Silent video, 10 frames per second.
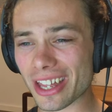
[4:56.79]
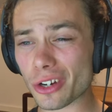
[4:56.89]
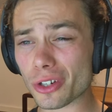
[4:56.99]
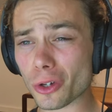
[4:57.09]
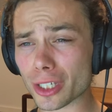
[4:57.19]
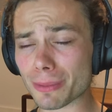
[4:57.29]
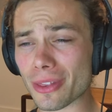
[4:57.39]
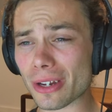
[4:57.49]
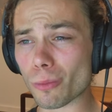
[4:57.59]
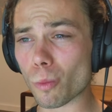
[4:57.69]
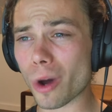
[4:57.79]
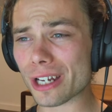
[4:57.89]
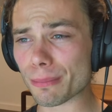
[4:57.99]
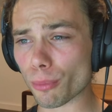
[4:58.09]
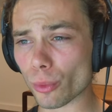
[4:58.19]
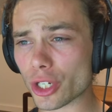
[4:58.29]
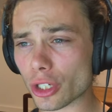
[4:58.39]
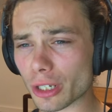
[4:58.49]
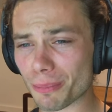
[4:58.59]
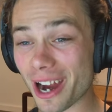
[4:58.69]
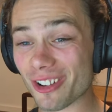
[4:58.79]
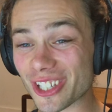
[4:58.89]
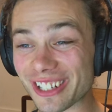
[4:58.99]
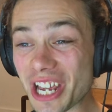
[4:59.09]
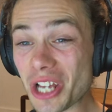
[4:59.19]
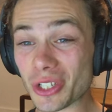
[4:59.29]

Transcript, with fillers: that only cost me then one bridge in comparison,